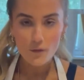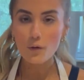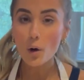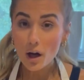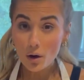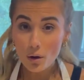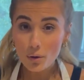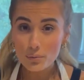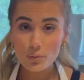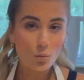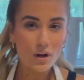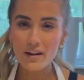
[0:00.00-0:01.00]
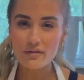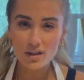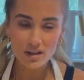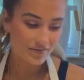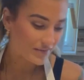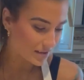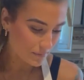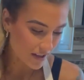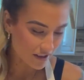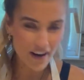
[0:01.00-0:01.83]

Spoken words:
foil, whatever, doesn't matter,